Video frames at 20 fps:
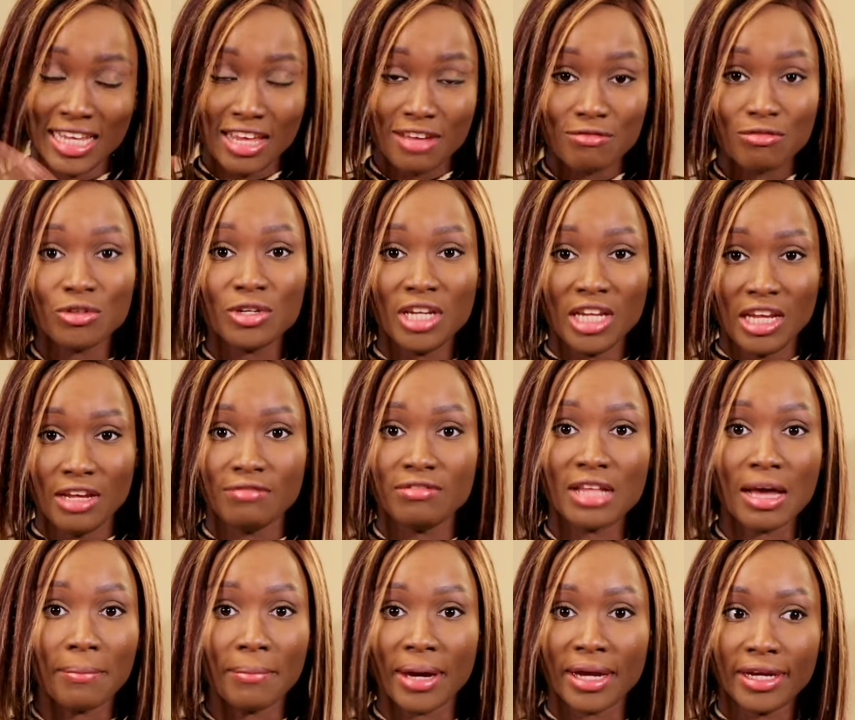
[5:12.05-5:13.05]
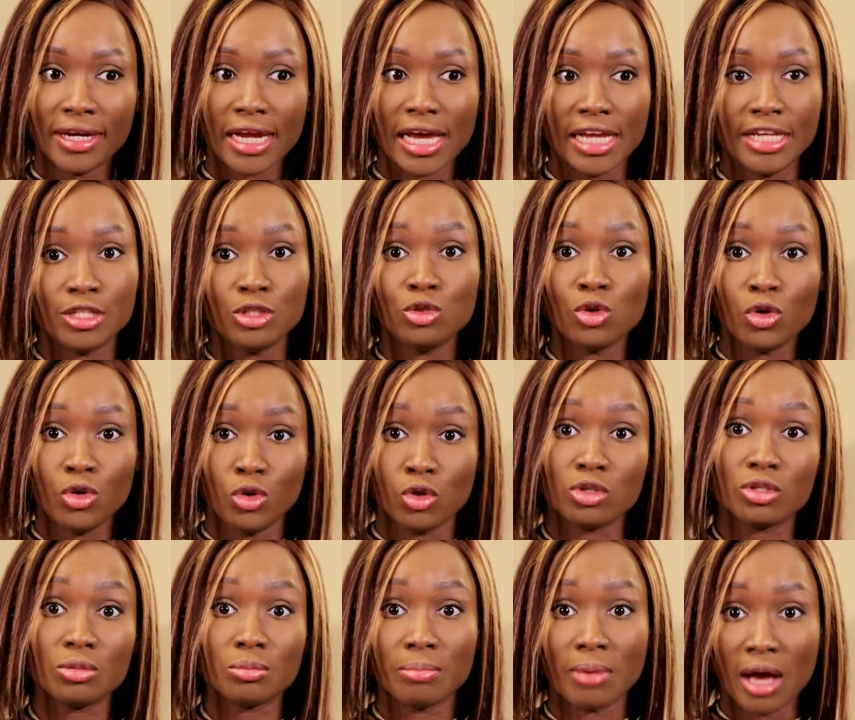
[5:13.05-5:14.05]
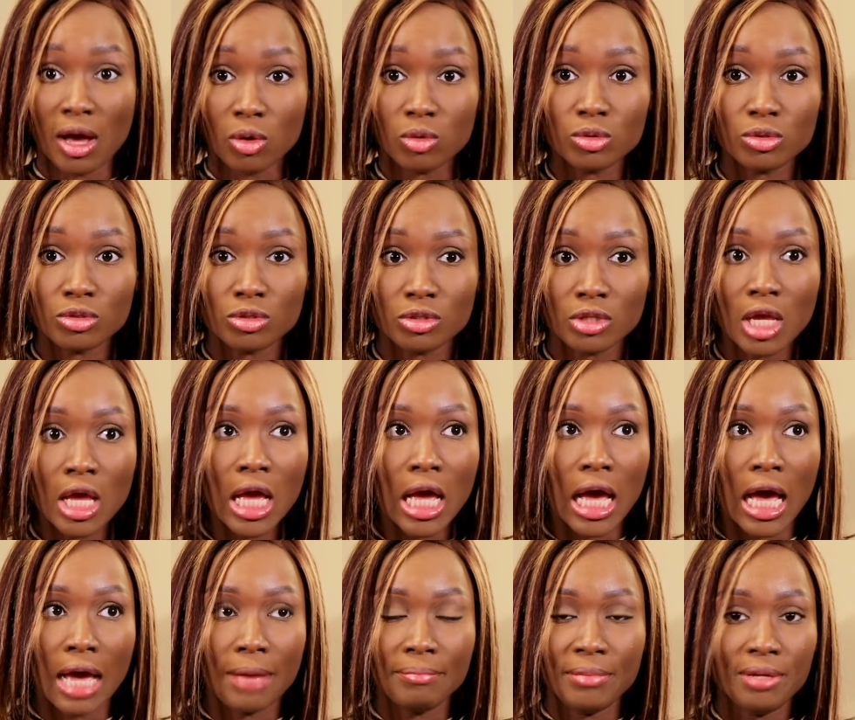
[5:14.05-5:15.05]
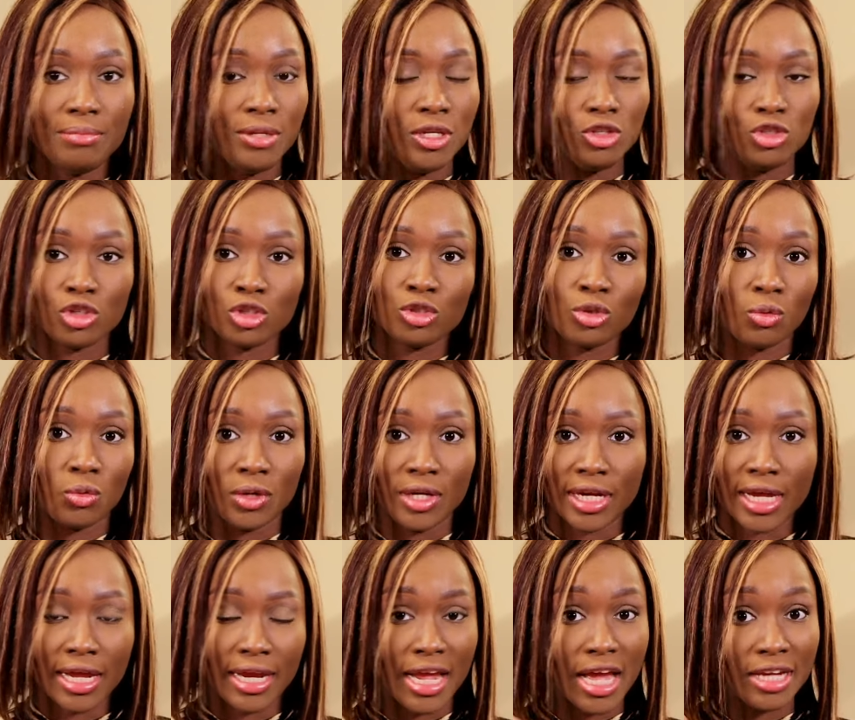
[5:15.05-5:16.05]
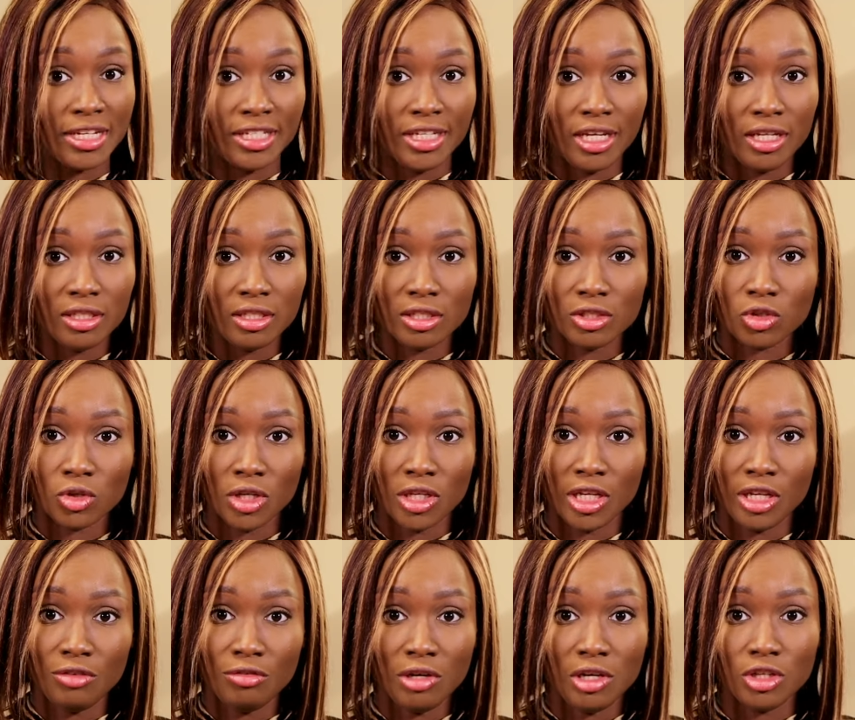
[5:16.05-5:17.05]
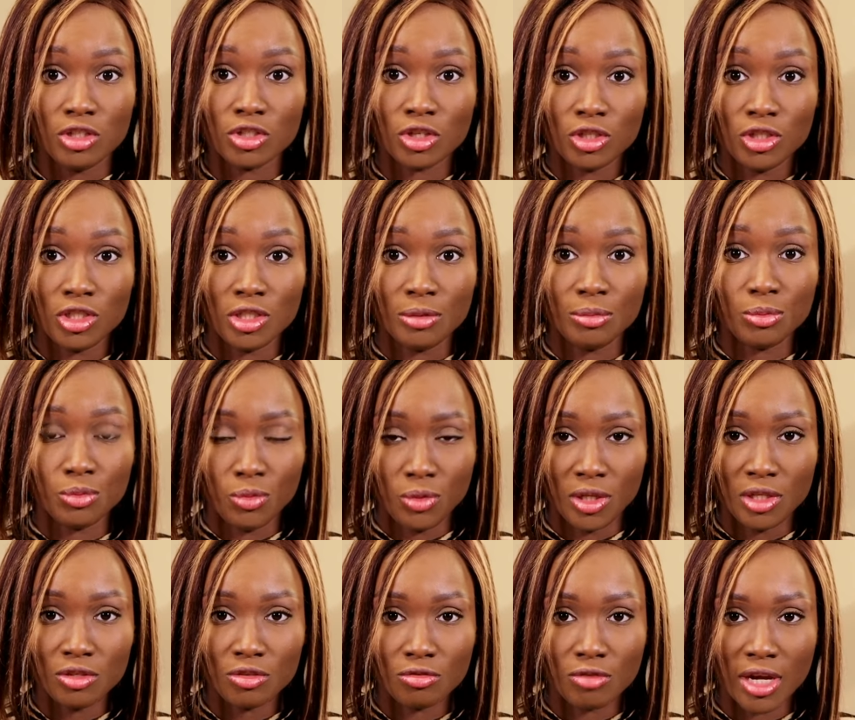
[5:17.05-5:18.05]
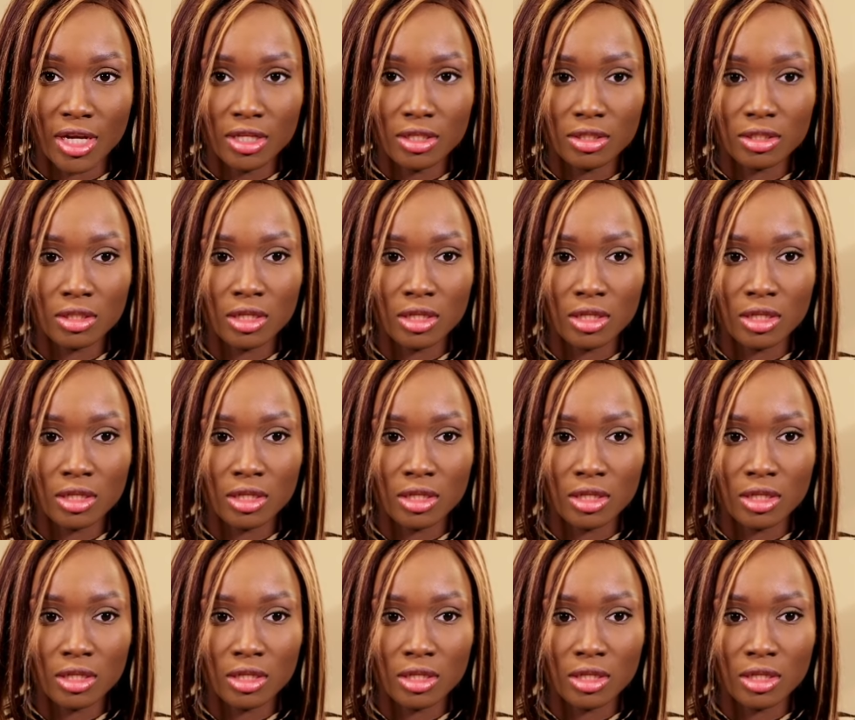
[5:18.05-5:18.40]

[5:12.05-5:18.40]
Even if that partner is not your spouse, and maybe it's just someone that you are dating or in a relationship with, right?